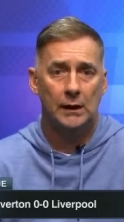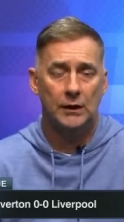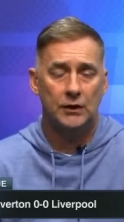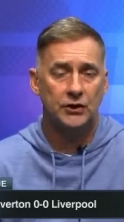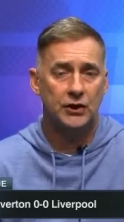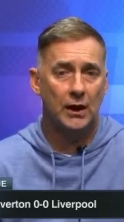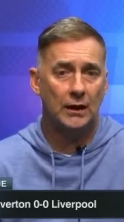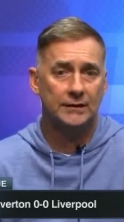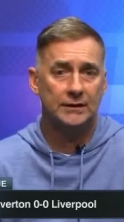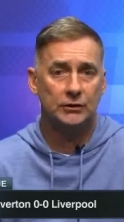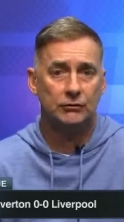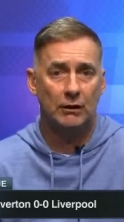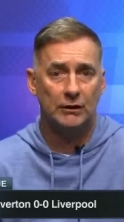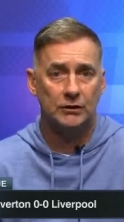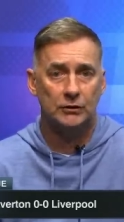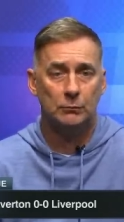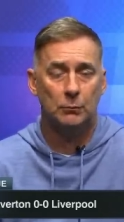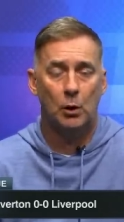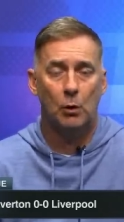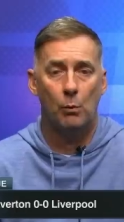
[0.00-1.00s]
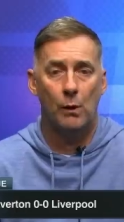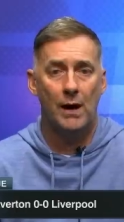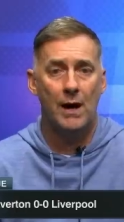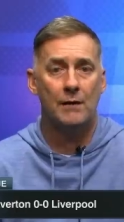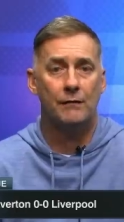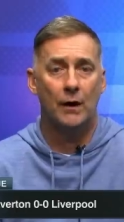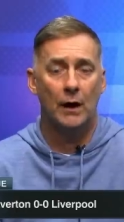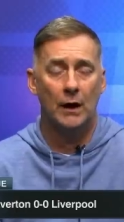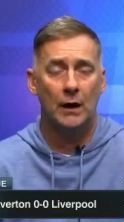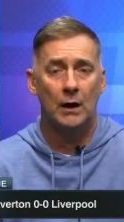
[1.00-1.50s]
in a Chelsea dressing room or
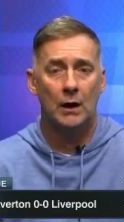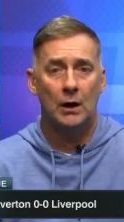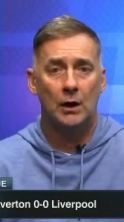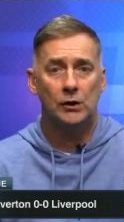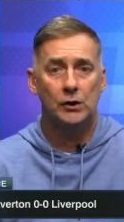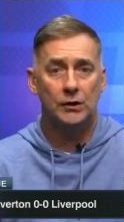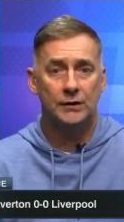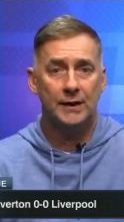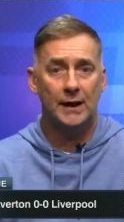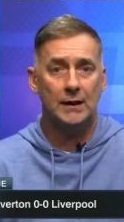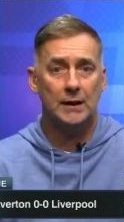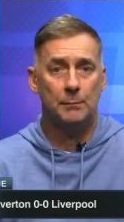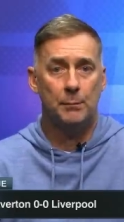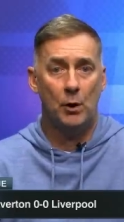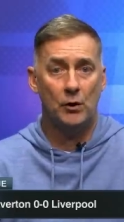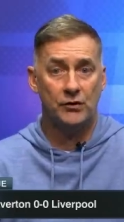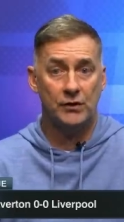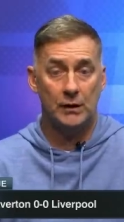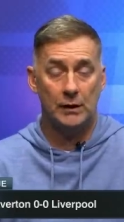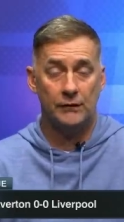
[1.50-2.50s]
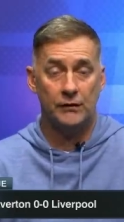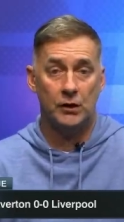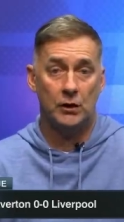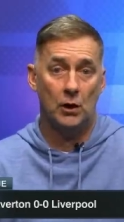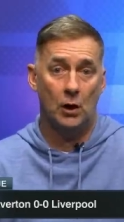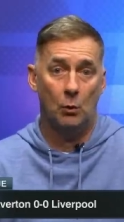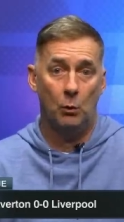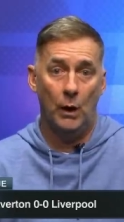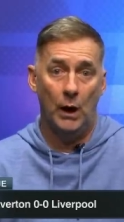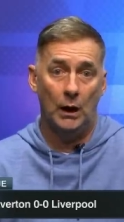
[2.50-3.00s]
wherever, you take the positives and you
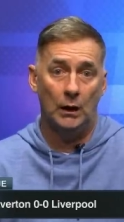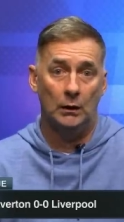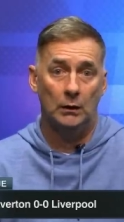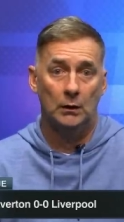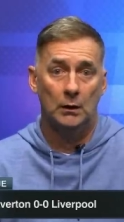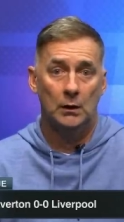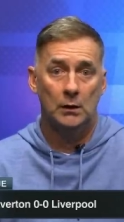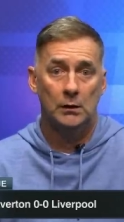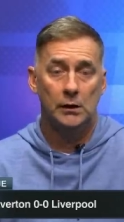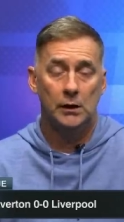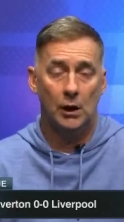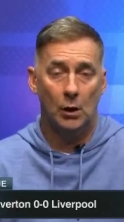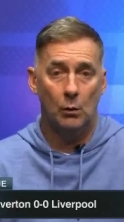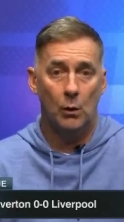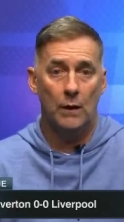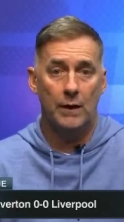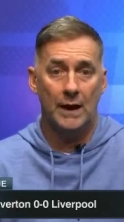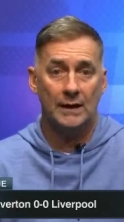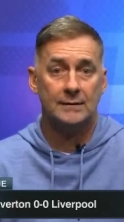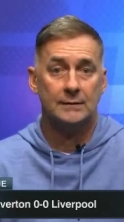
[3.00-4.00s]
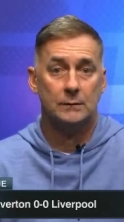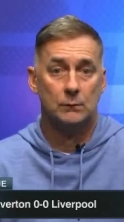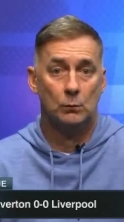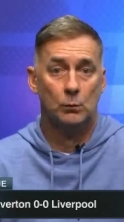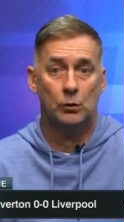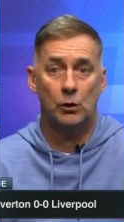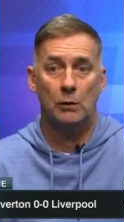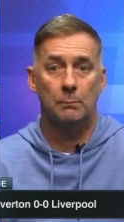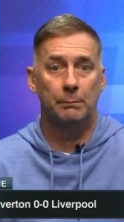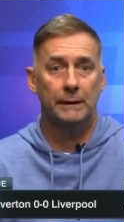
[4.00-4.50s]
go, well, you know what, that
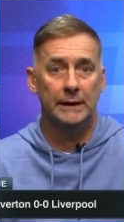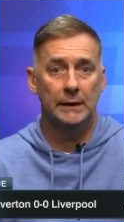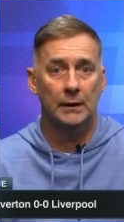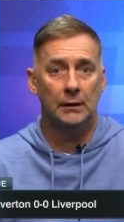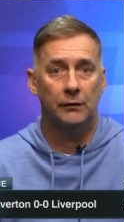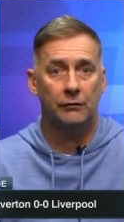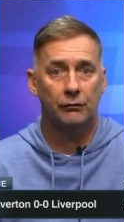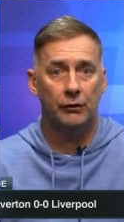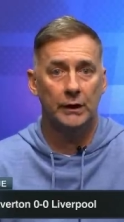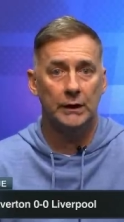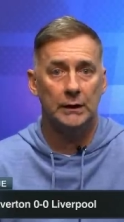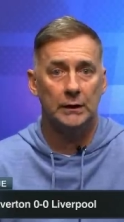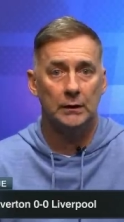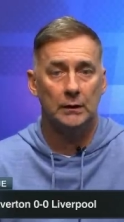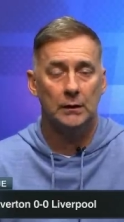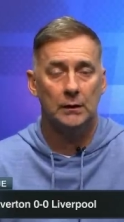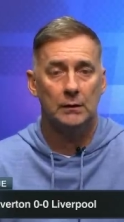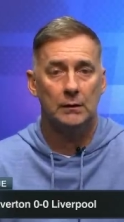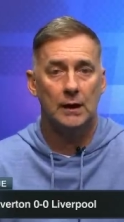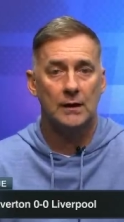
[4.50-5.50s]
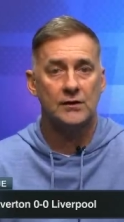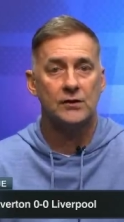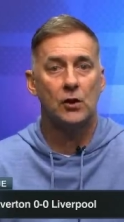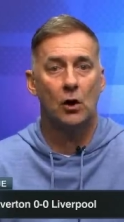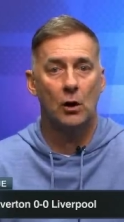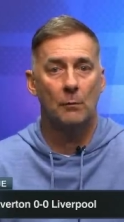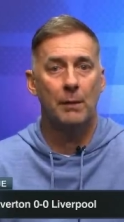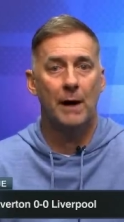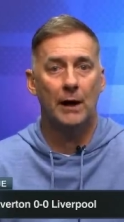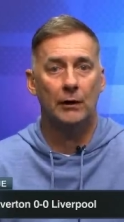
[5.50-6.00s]
we're unbeaten in three. That's
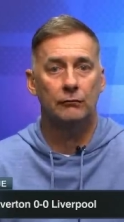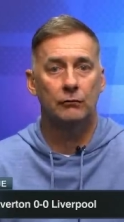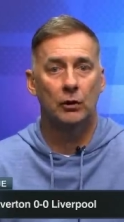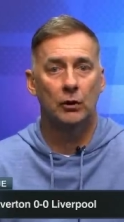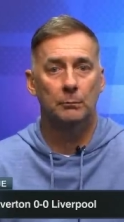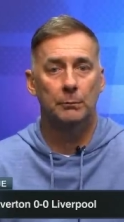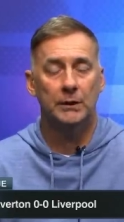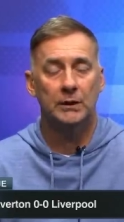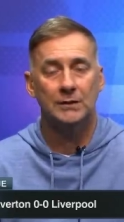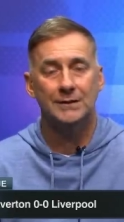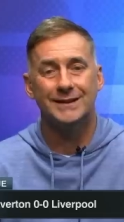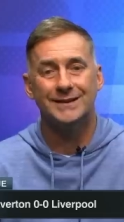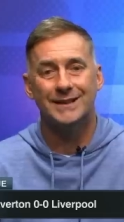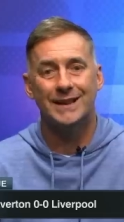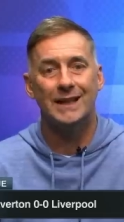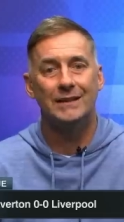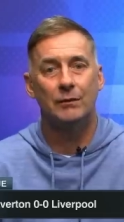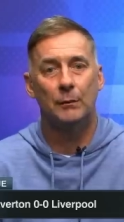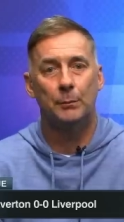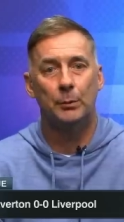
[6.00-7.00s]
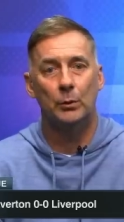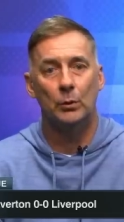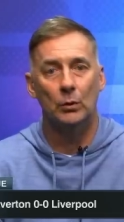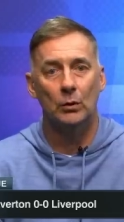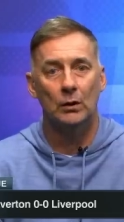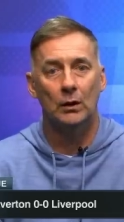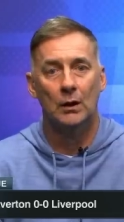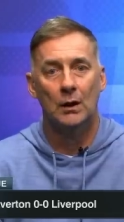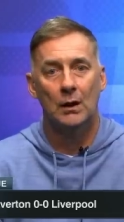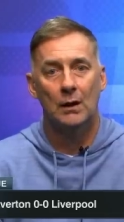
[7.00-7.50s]
not a bad run. Because it's
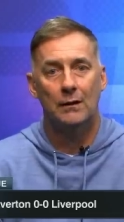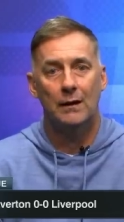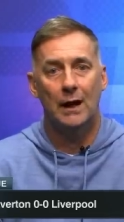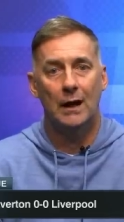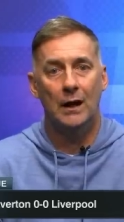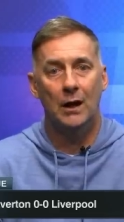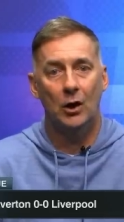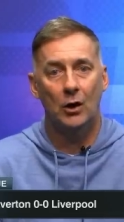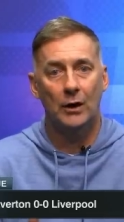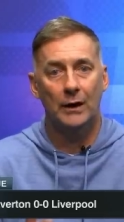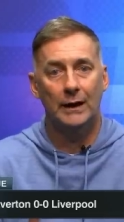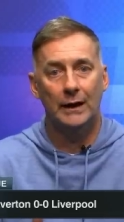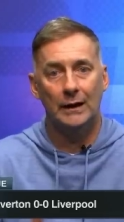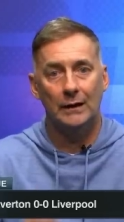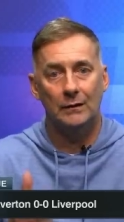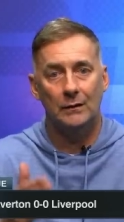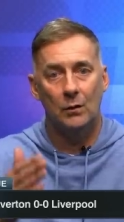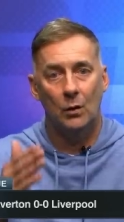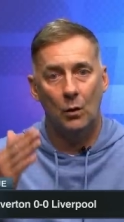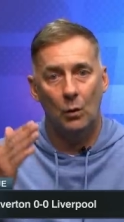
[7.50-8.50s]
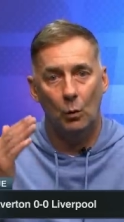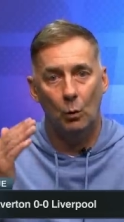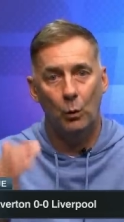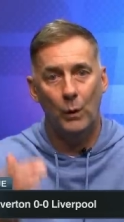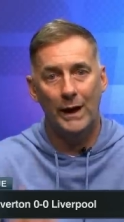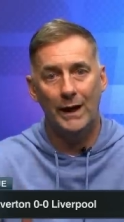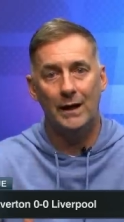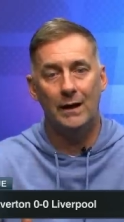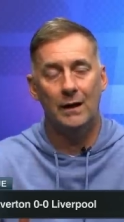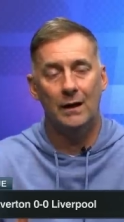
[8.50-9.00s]
Liverpool, they're looking at
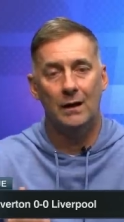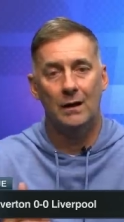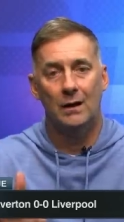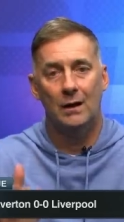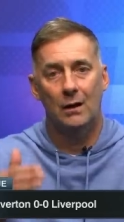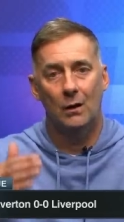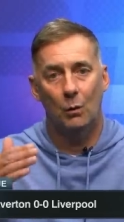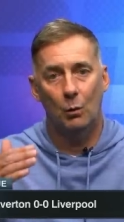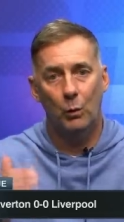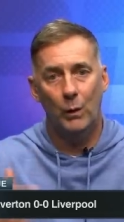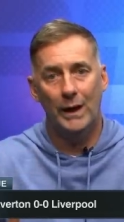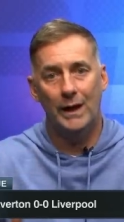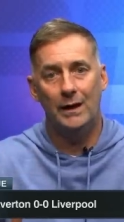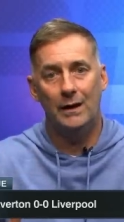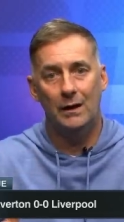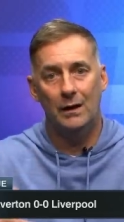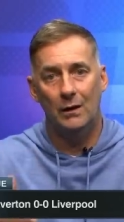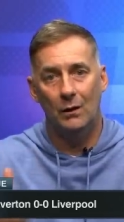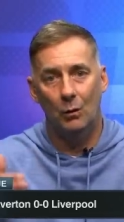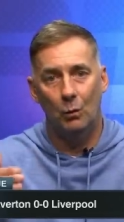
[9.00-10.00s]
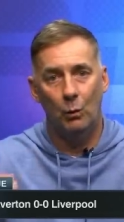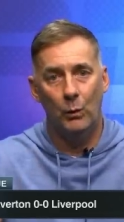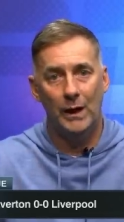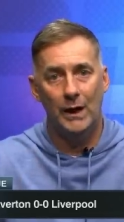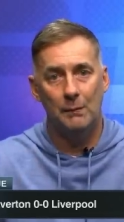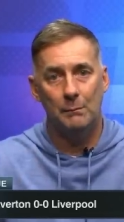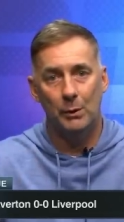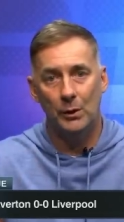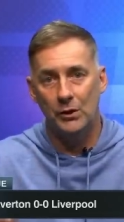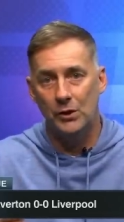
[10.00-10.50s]
win,
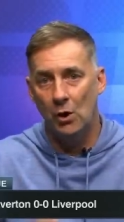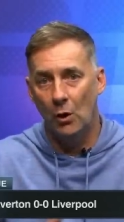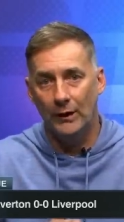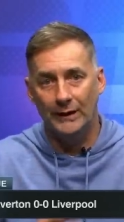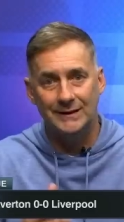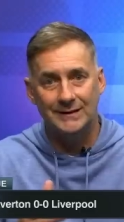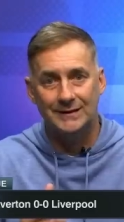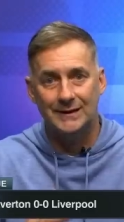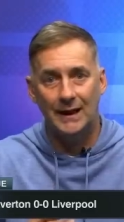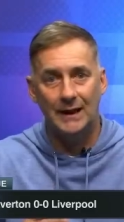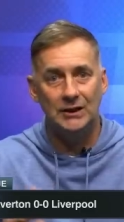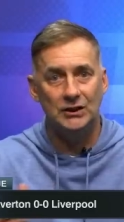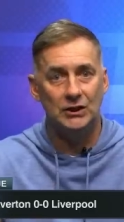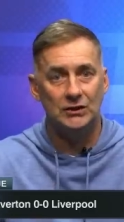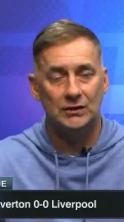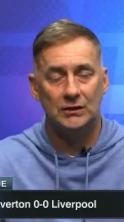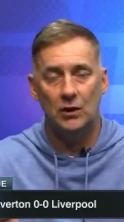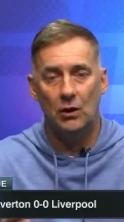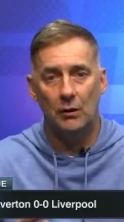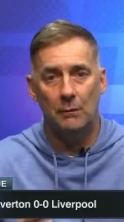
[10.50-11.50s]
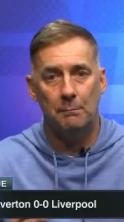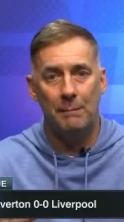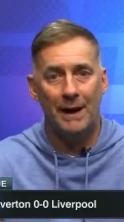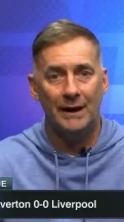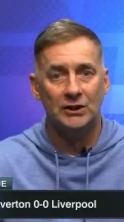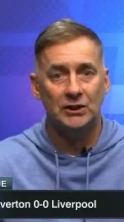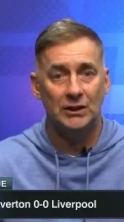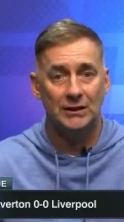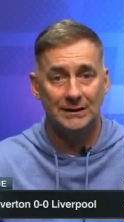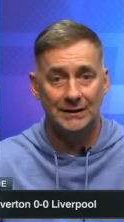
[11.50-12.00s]
but not in stages and not in
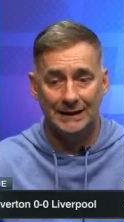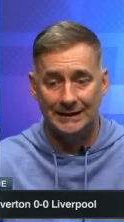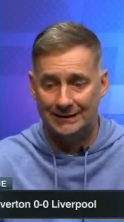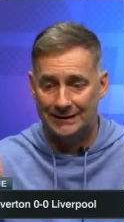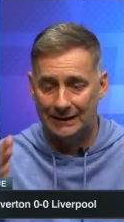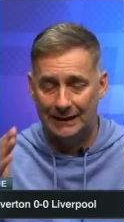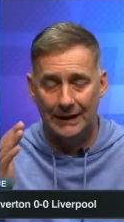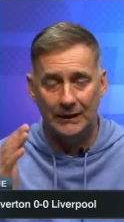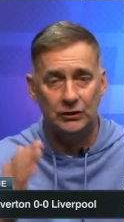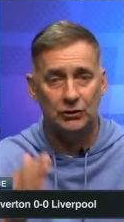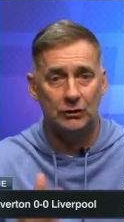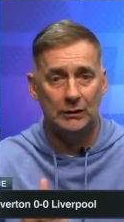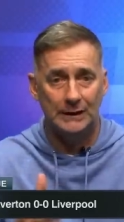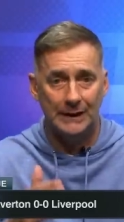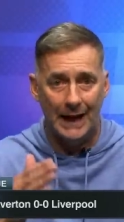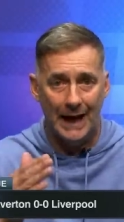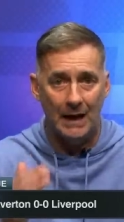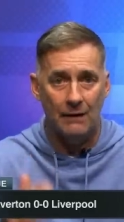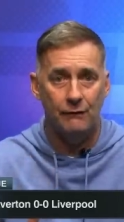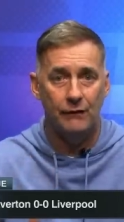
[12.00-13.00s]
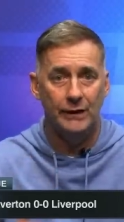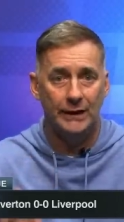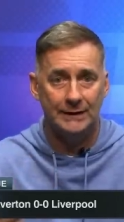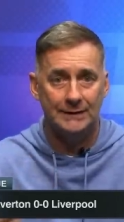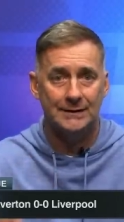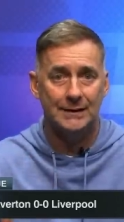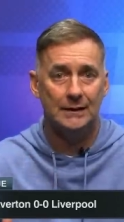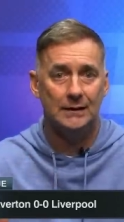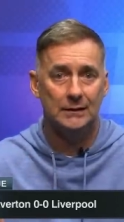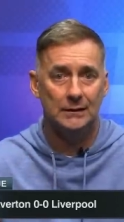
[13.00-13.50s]
batches. It's literally every
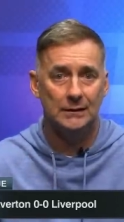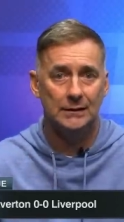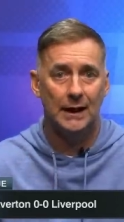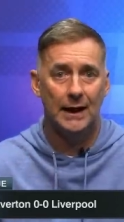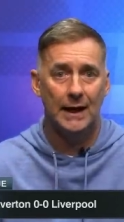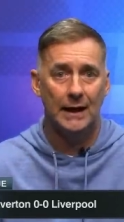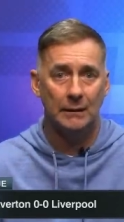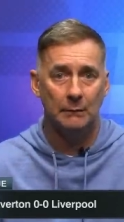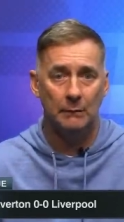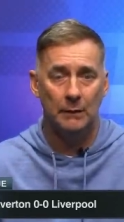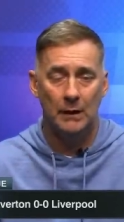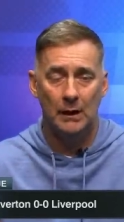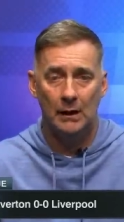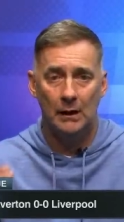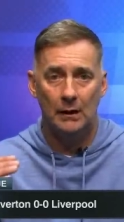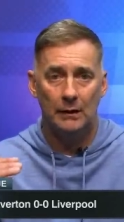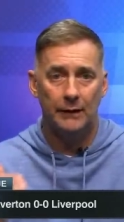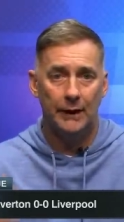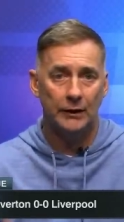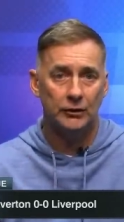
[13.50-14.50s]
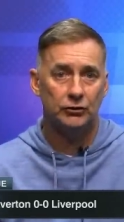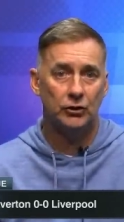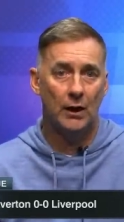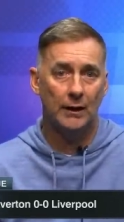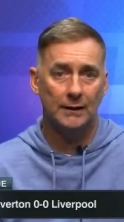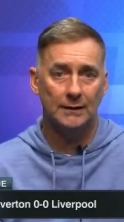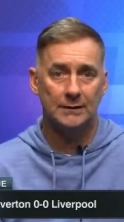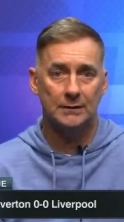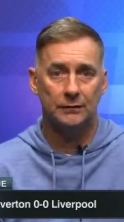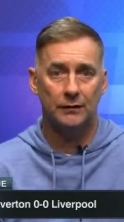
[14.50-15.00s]
single game they're
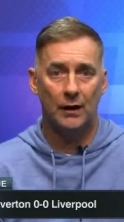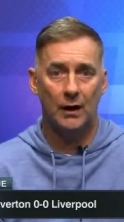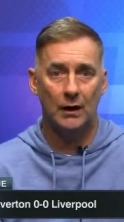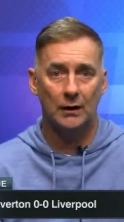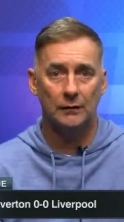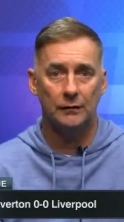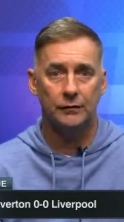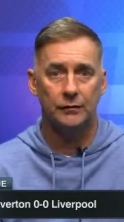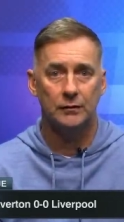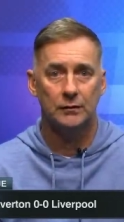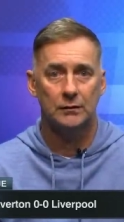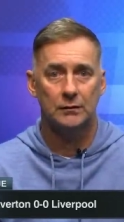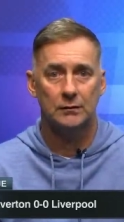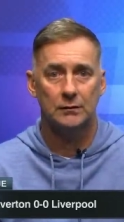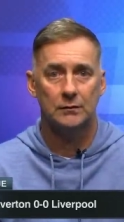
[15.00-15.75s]
trying to survive.